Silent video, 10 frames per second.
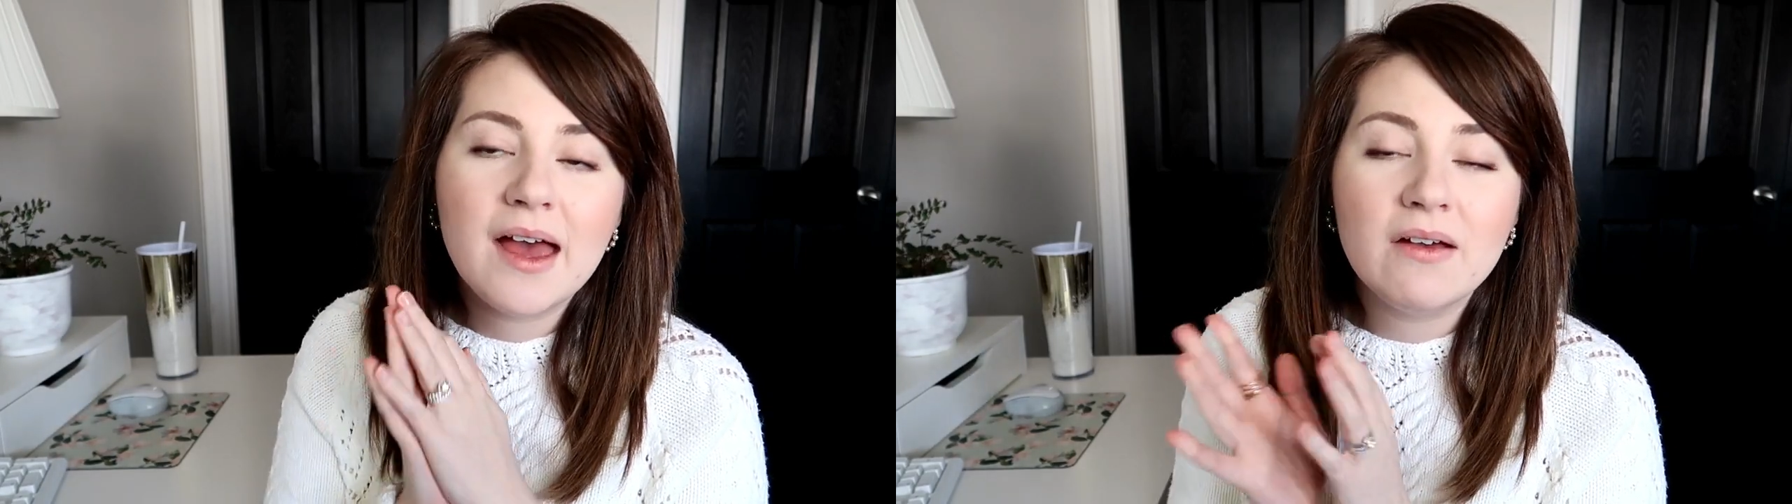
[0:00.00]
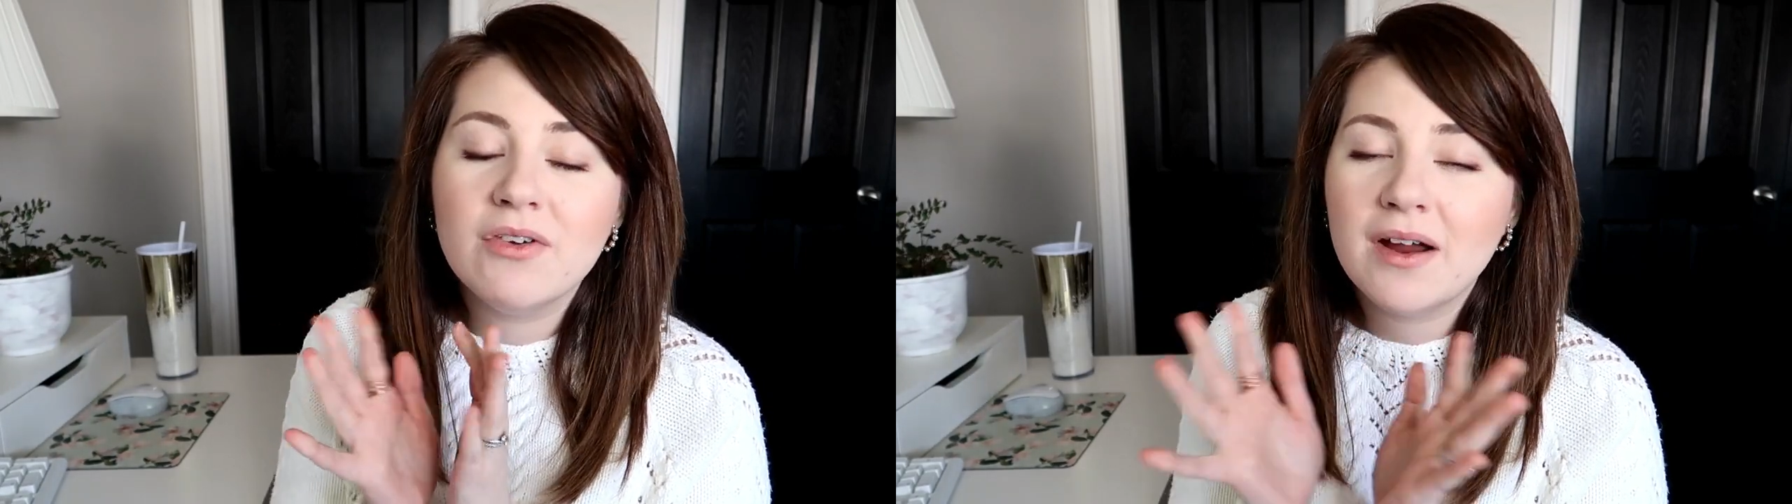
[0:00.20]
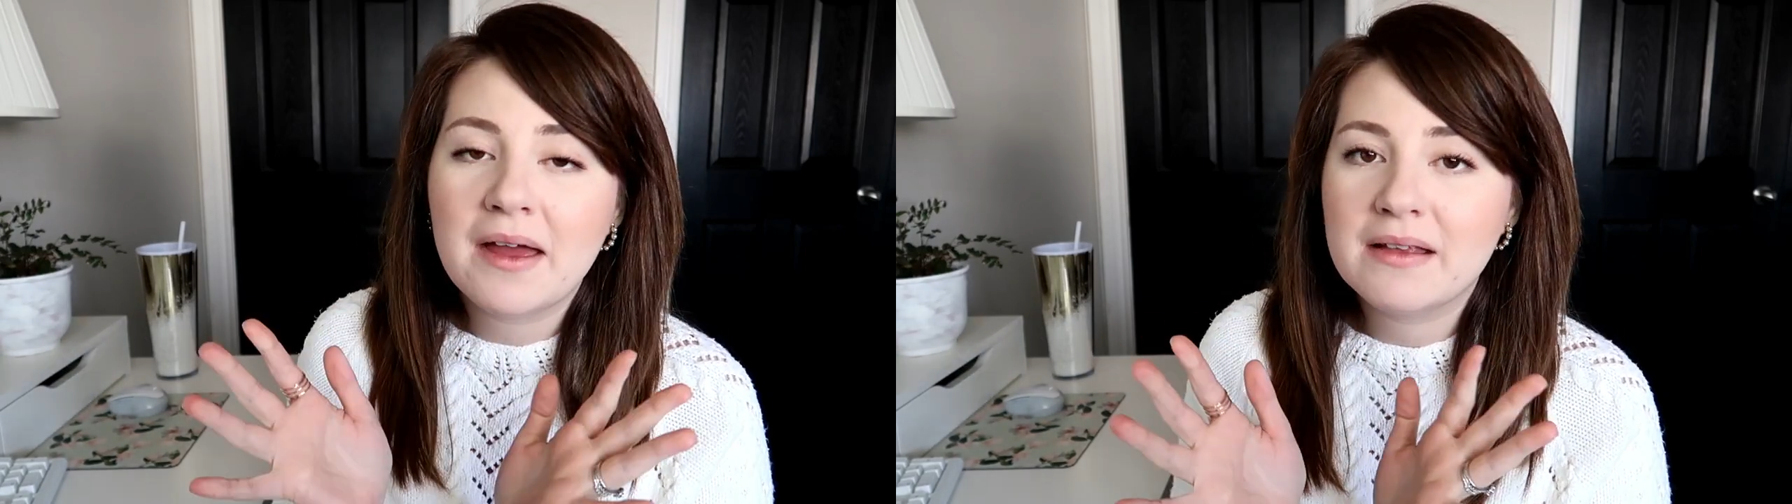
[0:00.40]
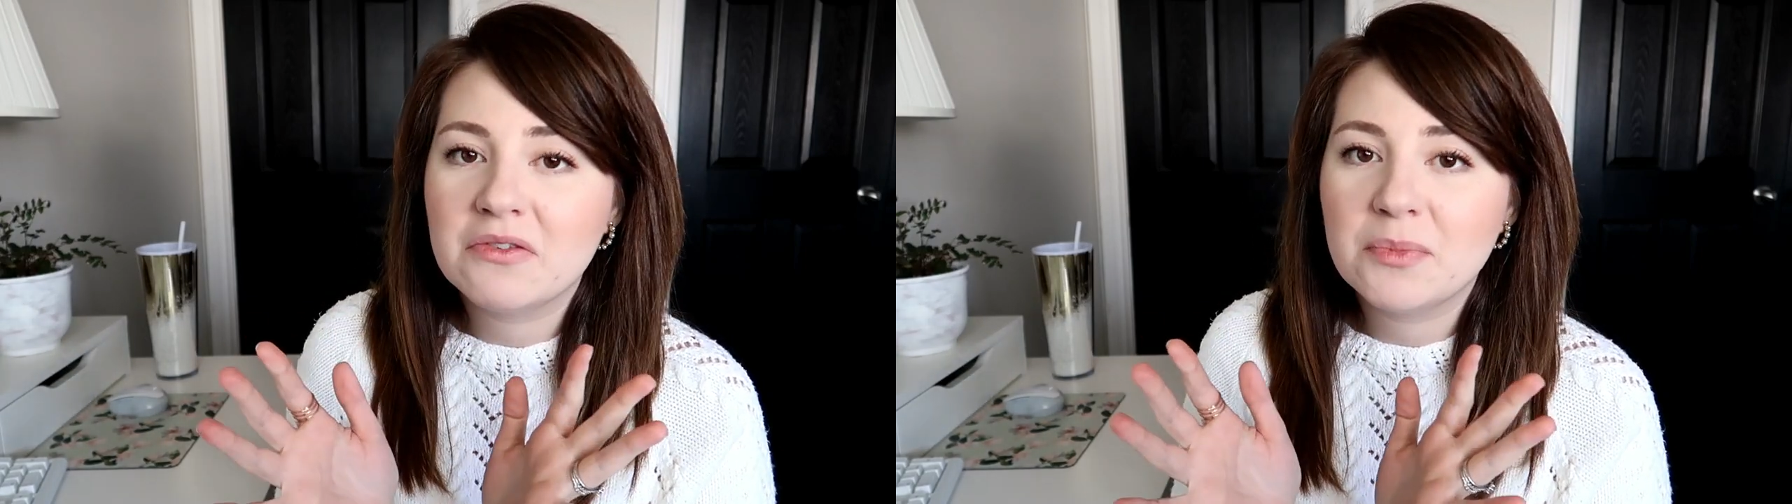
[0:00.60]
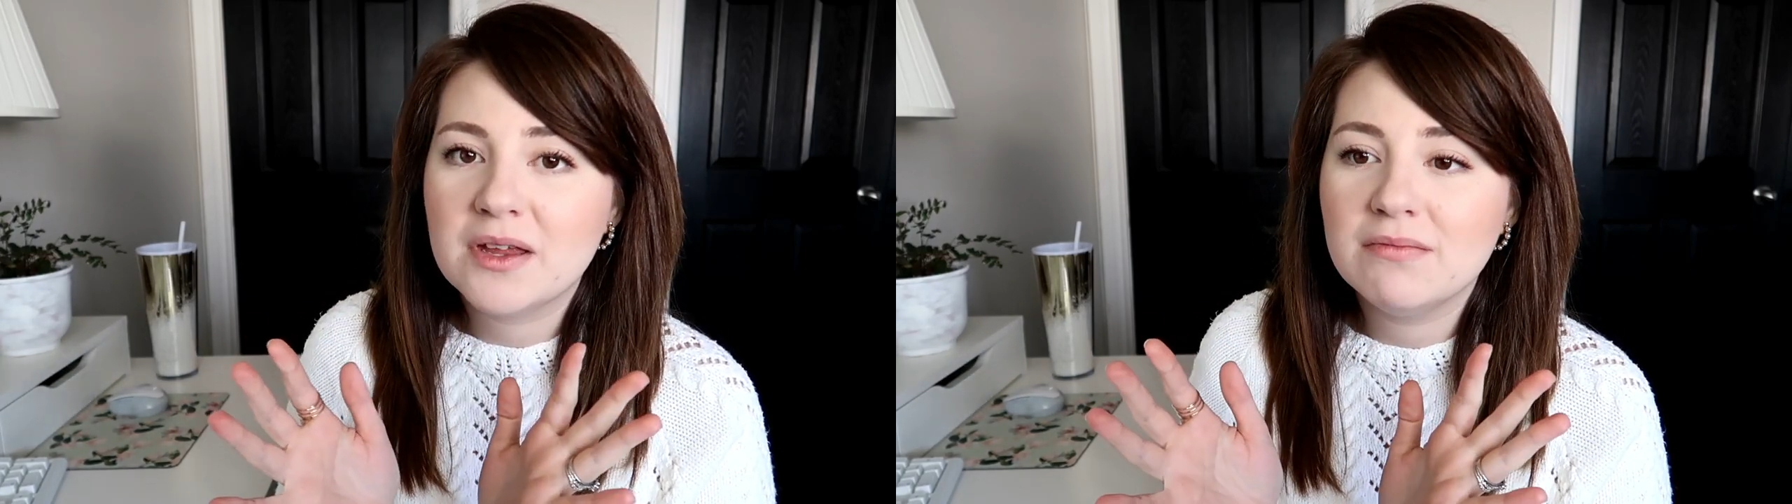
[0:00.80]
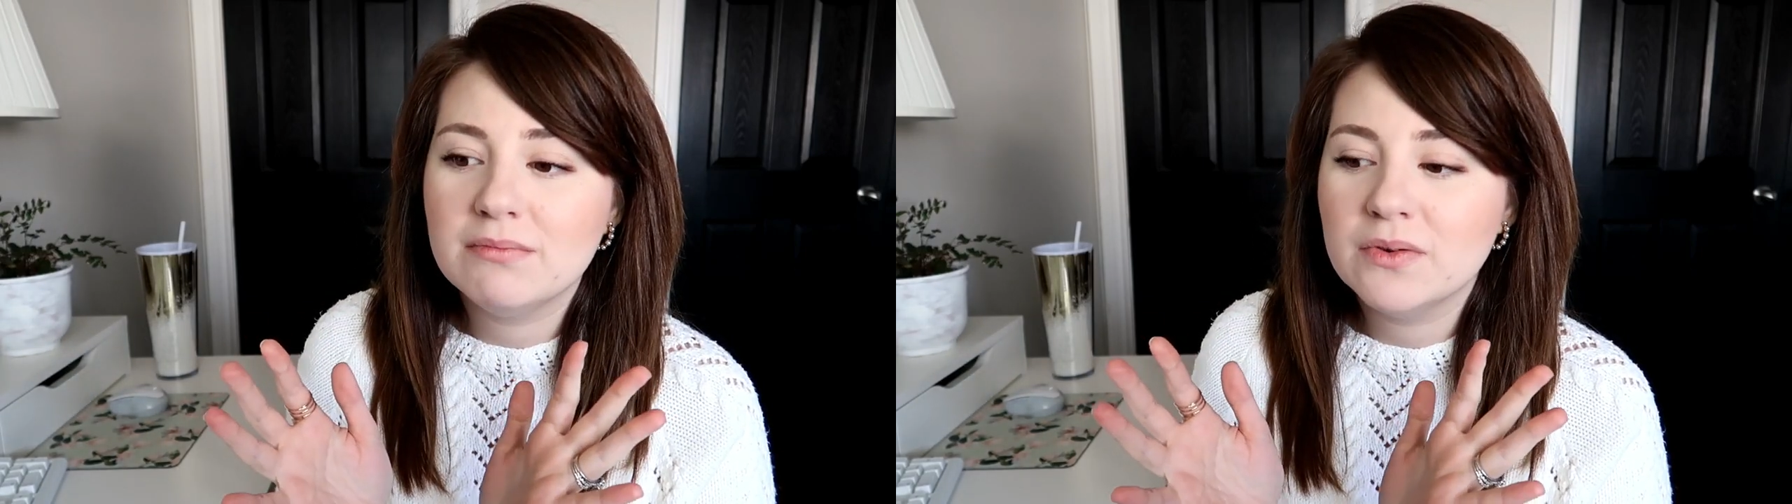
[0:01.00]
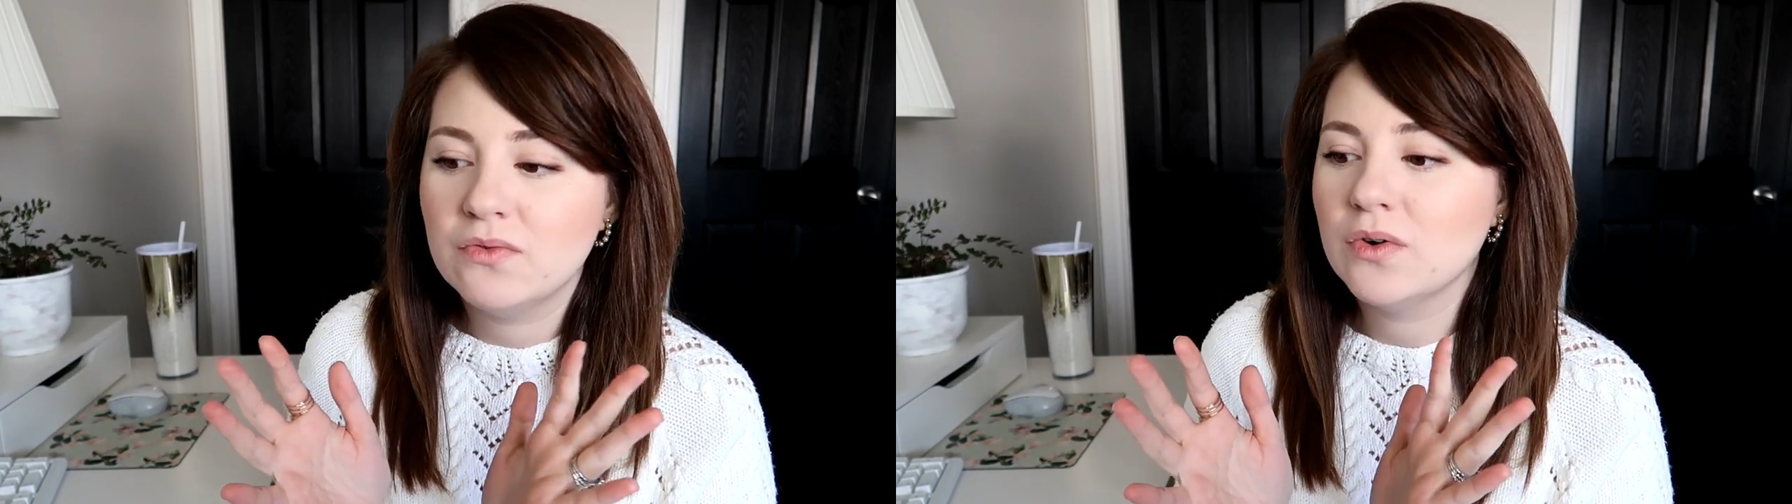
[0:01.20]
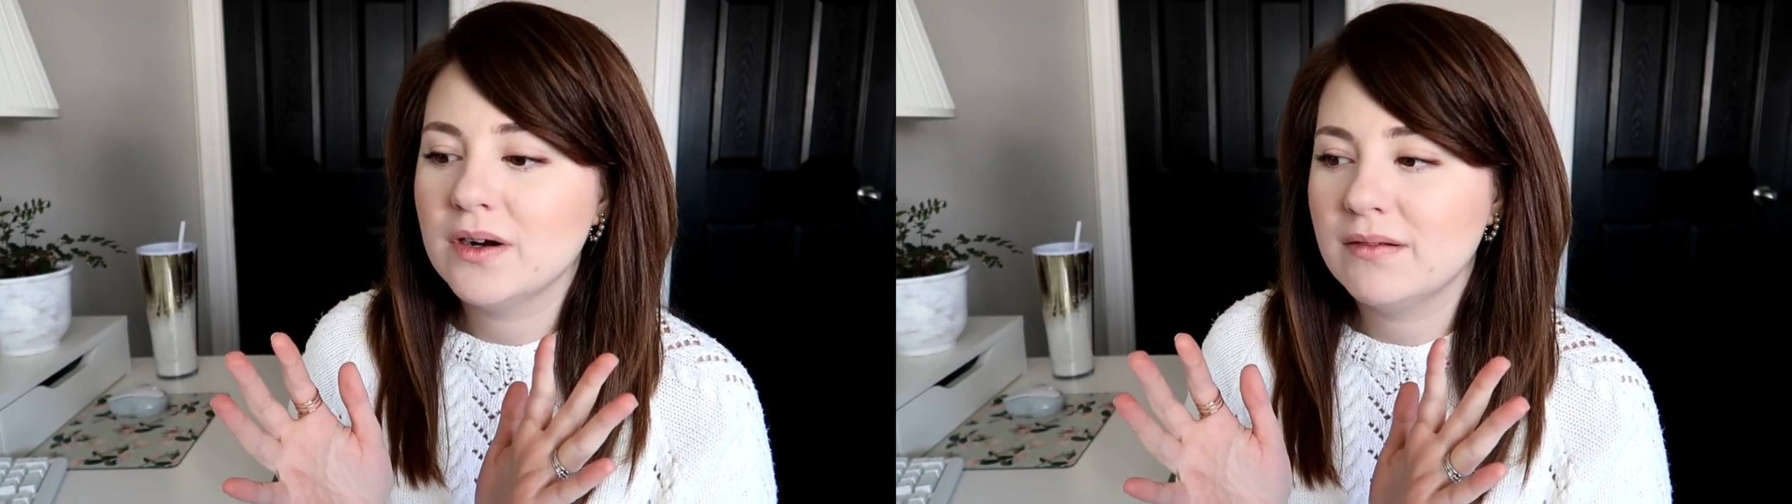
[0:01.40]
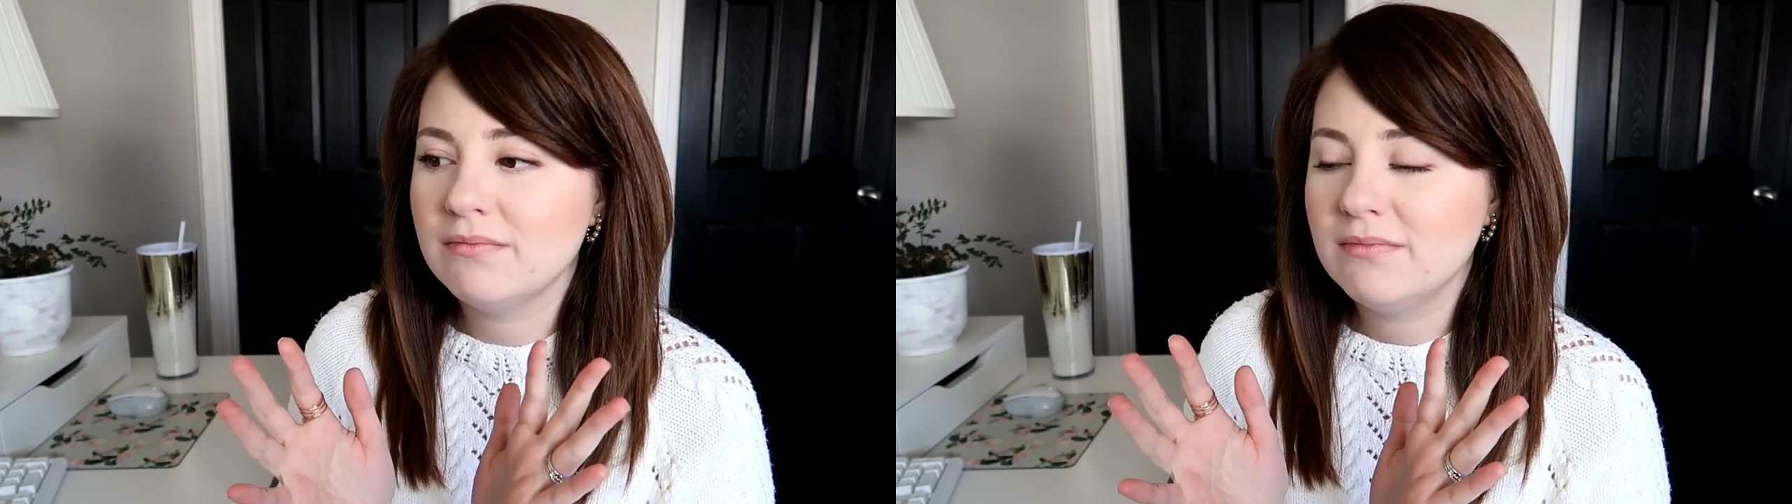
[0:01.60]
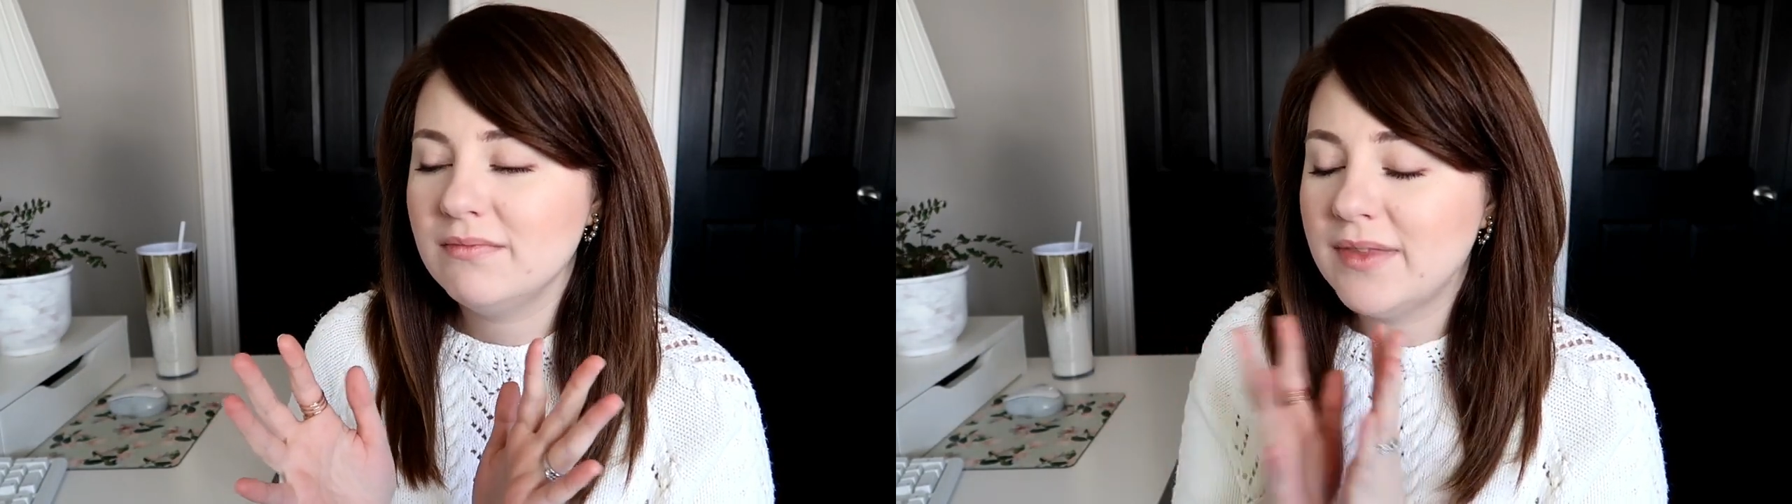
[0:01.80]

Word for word: ever has been before